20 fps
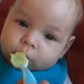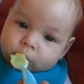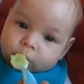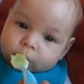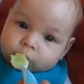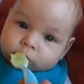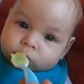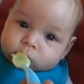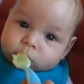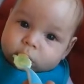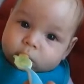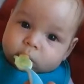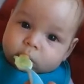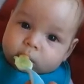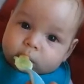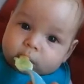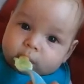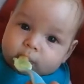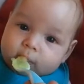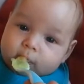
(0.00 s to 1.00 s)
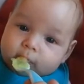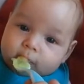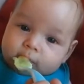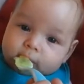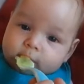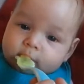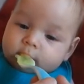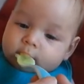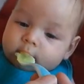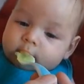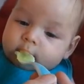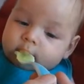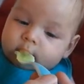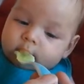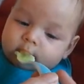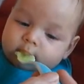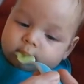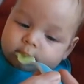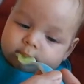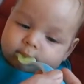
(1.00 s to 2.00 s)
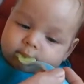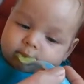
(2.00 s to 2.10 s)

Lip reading: How good is that? Now, they